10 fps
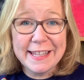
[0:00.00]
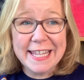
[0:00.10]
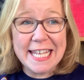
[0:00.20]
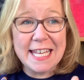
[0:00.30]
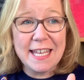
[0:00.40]

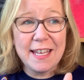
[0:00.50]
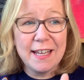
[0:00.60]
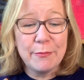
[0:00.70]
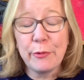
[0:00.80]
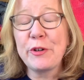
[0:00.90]
the
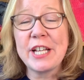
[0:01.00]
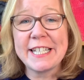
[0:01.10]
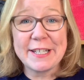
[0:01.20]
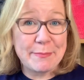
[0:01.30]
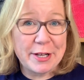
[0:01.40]

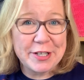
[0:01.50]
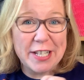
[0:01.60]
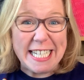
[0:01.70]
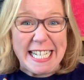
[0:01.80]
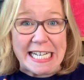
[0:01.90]
project as much as
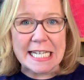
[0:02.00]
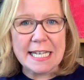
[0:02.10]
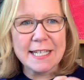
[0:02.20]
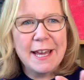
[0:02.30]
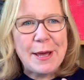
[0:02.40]
I need
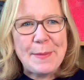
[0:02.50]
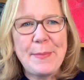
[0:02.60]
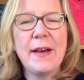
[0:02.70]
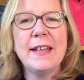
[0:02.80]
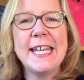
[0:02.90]
it,
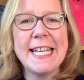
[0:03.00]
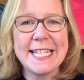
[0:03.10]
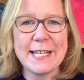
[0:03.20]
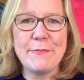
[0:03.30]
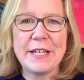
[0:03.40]
but it
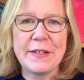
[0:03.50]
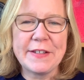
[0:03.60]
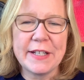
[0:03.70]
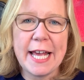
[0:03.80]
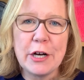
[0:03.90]
is something that's
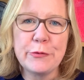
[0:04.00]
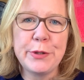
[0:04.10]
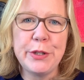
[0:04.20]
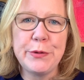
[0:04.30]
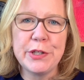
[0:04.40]
going to help
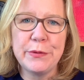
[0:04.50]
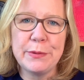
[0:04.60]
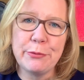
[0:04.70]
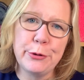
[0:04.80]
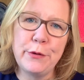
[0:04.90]
you to
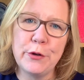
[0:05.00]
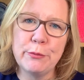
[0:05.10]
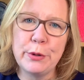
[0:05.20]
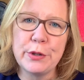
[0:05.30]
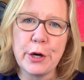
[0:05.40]
improve your
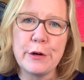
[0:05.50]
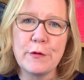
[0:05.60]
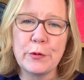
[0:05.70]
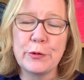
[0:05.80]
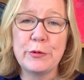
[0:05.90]
mood
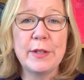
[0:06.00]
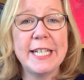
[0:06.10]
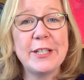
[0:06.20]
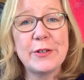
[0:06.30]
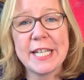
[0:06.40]
overall
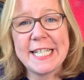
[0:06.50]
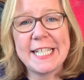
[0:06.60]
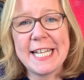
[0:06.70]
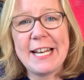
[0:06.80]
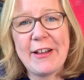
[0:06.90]
in your
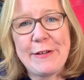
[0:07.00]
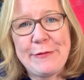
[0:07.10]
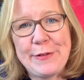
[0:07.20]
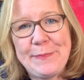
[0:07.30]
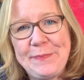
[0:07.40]
day-to-day life.
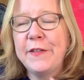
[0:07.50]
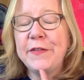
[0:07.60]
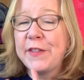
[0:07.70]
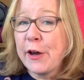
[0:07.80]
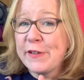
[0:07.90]

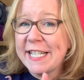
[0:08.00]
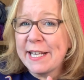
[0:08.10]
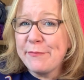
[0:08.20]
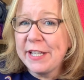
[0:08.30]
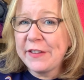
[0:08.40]
There is
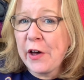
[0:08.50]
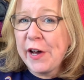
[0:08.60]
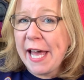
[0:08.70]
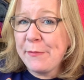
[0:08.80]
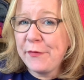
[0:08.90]
something that I
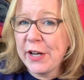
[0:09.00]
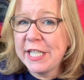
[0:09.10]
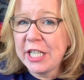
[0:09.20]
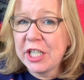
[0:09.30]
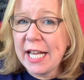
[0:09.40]
am
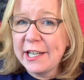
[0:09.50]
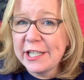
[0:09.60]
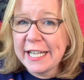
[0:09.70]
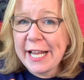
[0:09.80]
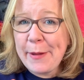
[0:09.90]
finding
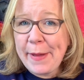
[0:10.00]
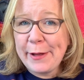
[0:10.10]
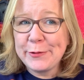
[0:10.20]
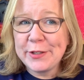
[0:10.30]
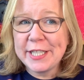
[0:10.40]
challenging about